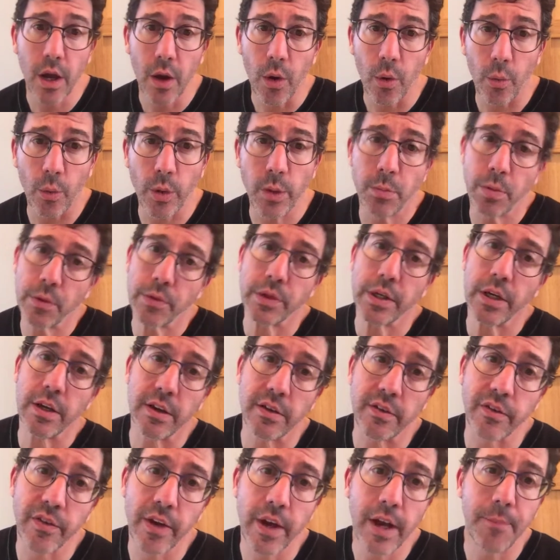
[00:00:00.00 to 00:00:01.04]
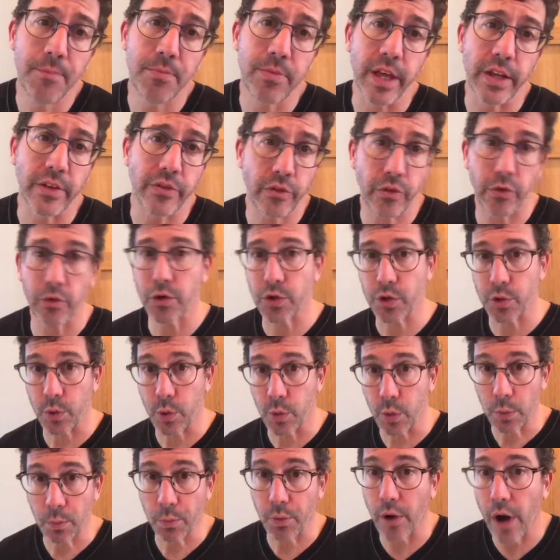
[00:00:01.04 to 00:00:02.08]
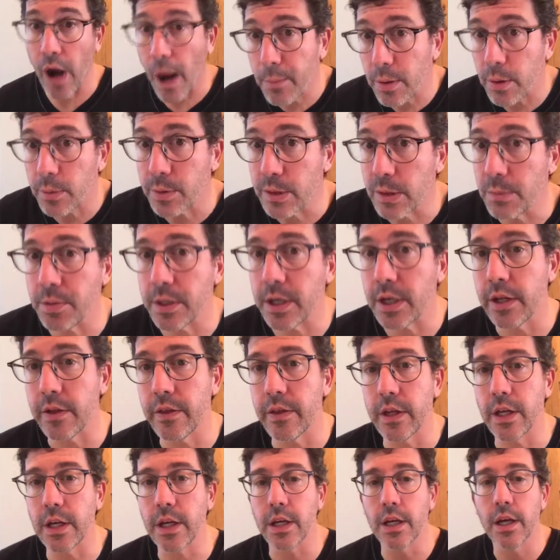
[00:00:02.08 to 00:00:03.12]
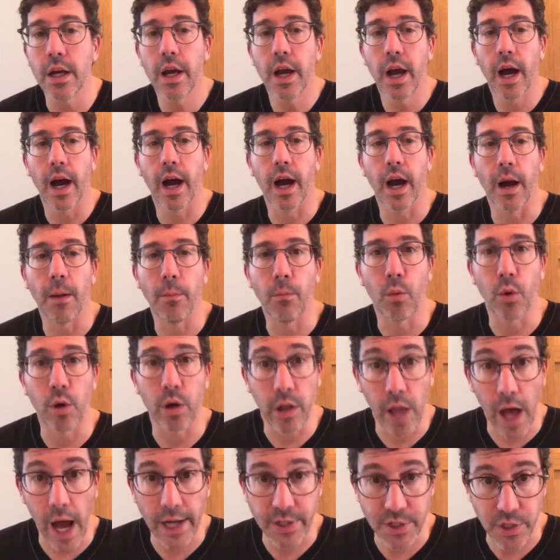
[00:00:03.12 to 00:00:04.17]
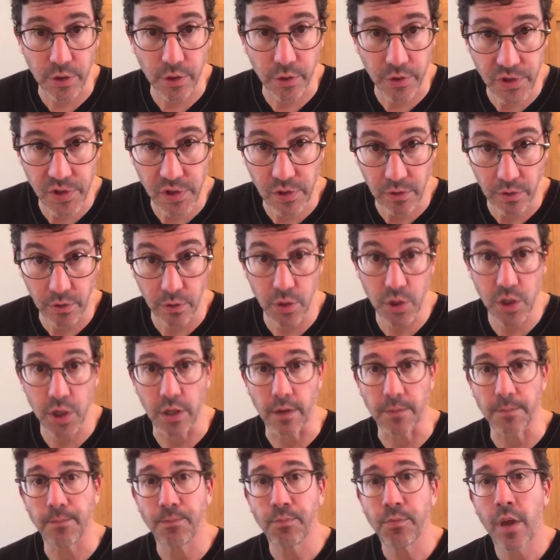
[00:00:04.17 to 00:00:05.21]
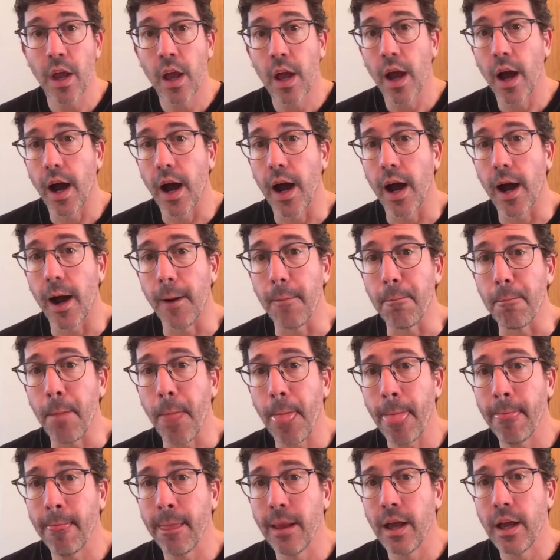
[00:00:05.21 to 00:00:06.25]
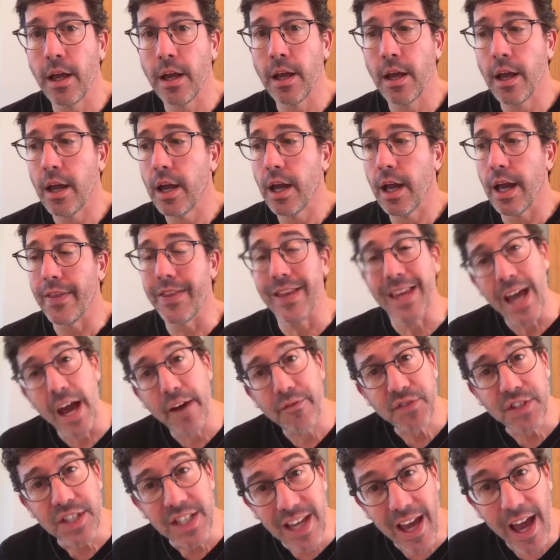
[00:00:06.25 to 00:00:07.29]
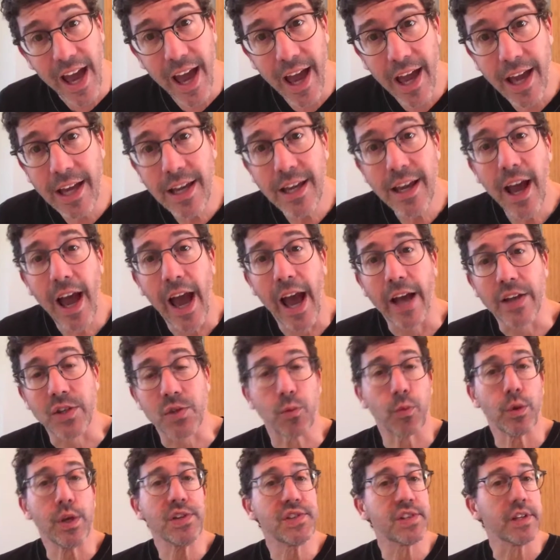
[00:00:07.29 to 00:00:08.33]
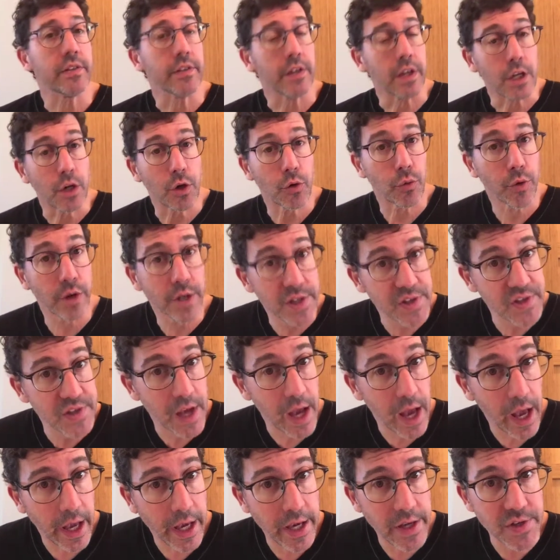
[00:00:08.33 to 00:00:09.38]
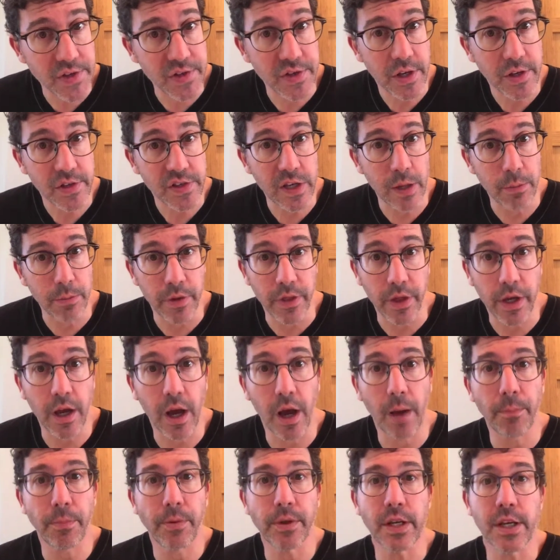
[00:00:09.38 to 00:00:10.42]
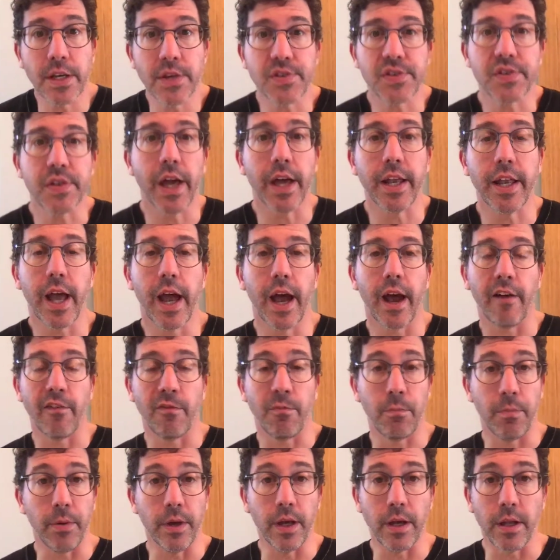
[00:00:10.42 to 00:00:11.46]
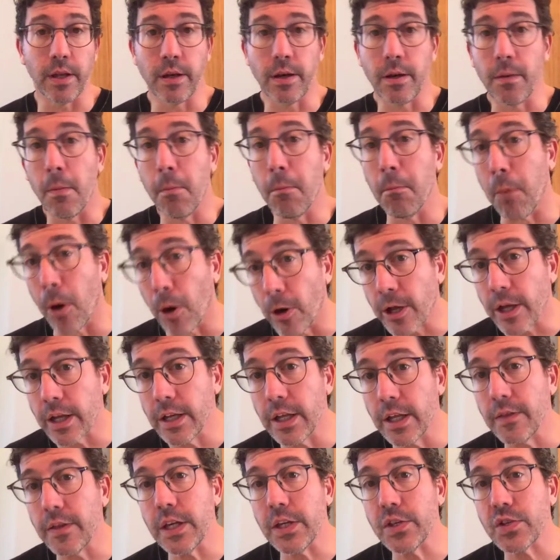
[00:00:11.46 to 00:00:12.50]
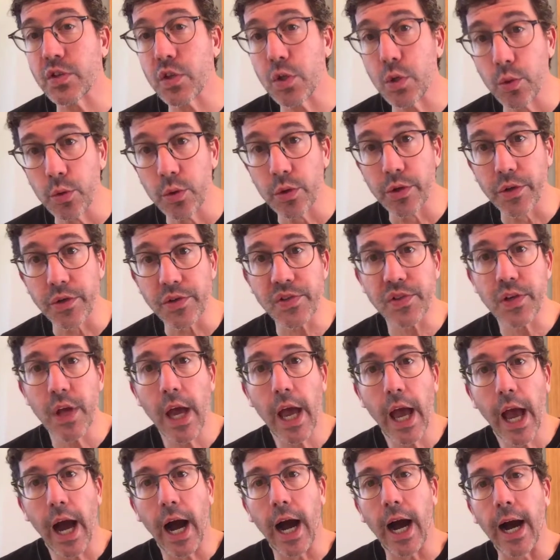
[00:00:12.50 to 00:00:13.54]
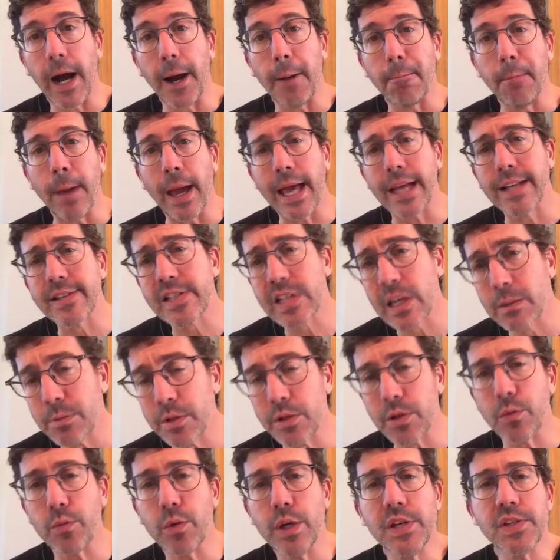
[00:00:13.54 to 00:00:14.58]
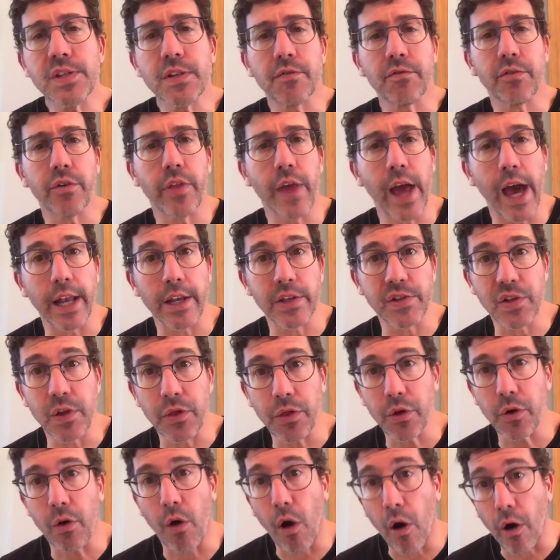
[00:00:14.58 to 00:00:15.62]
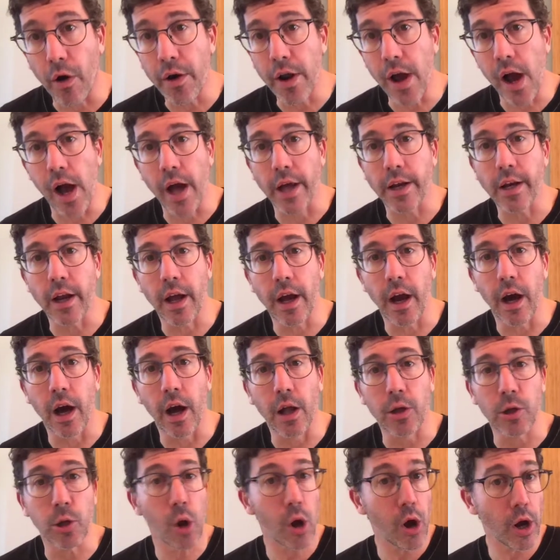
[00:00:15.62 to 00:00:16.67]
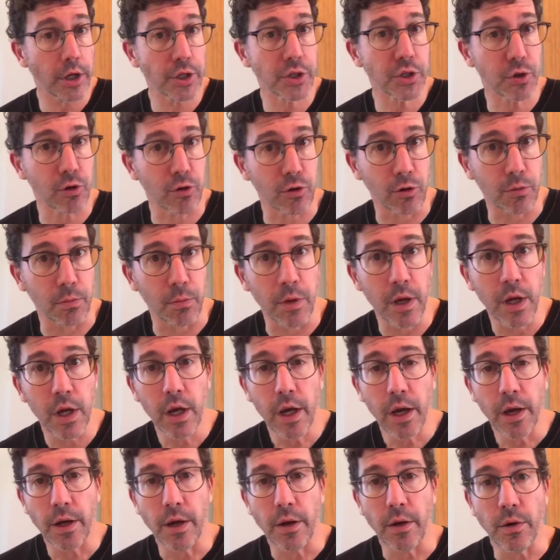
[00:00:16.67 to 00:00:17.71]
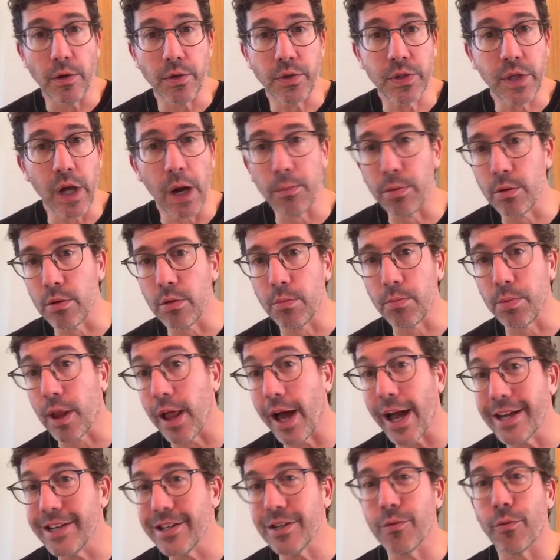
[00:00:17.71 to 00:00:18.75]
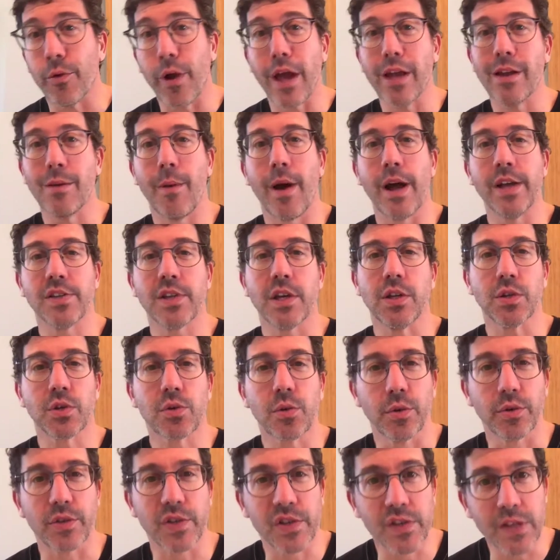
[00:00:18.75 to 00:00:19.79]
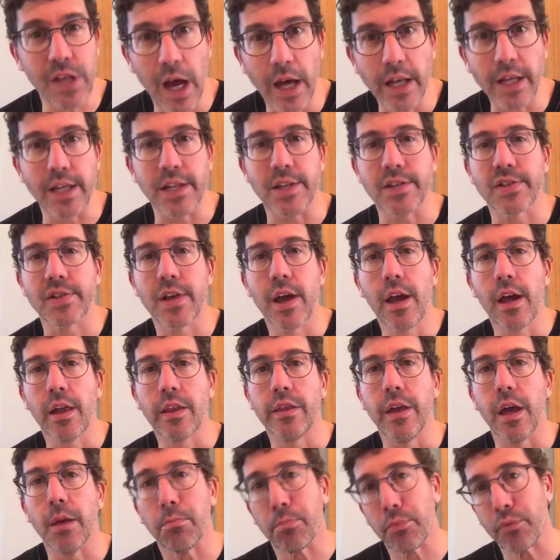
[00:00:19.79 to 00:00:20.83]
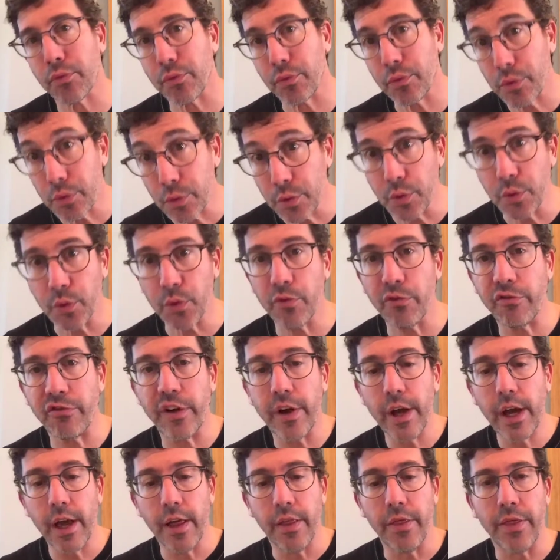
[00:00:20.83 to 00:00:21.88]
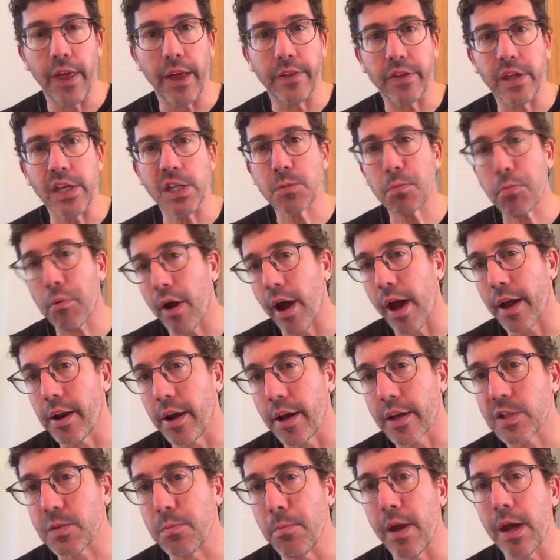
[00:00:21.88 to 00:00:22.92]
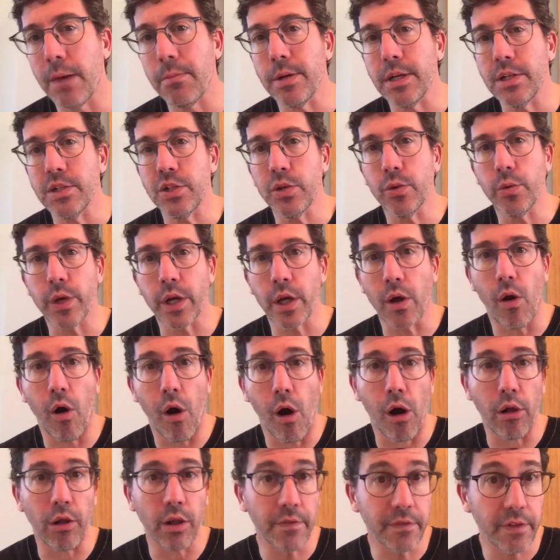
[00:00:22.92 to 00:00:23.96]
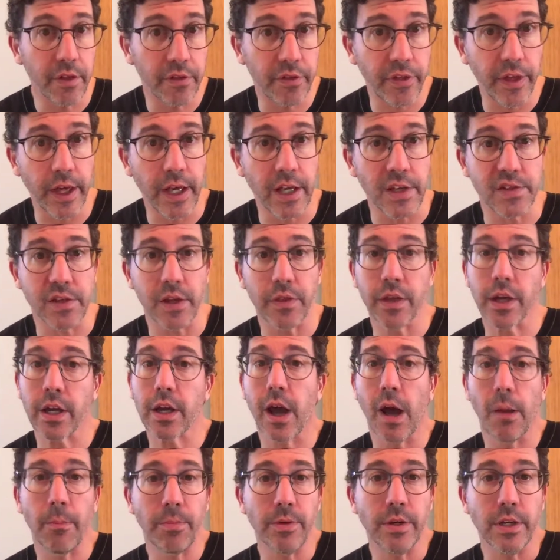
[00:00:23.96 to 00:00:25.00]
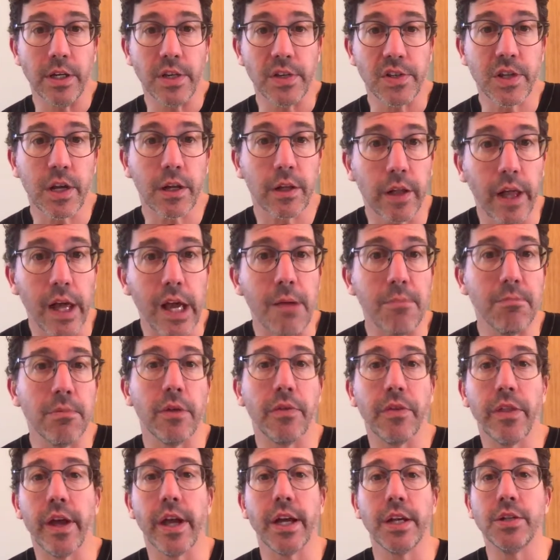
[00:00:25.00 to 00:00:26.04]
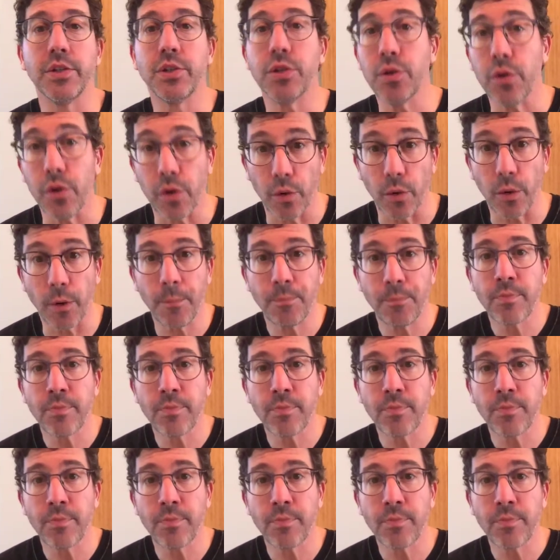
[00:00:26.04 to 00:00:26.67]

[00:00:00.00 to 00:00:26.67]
we believe that surgery would probably be the more logical solution. The FDA has recently criticized some of the companies that have been marketing these tools, and some of the reason for that is that there are not long-term double-blinded randomized controlled studies that prove that these products may be doing all of the things that the companies claim that they do.